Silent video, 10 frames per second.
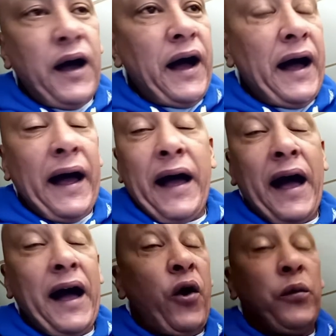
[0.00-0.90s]
I
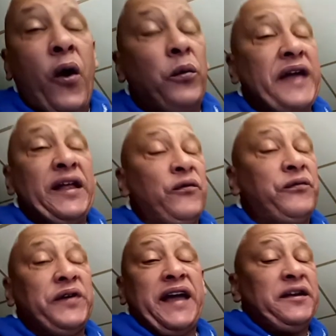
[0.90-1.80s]
hope they don't
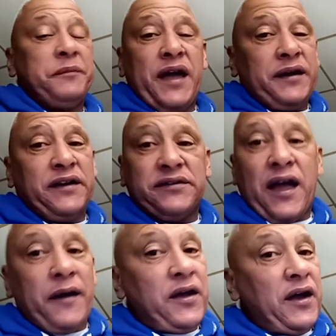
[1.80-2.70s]
forget him, man, because
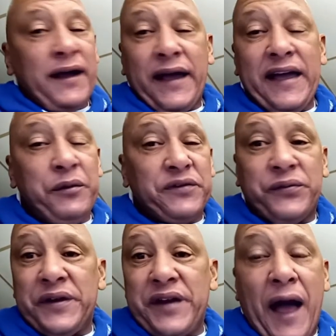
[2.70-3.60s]
he was
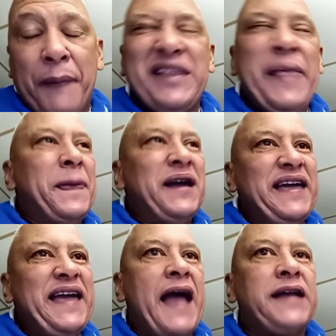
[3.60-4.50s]
fun. I mean,
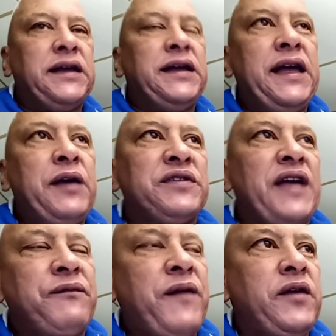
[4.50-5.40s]
he was like
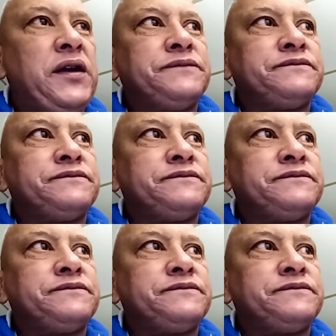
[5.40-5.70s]
very,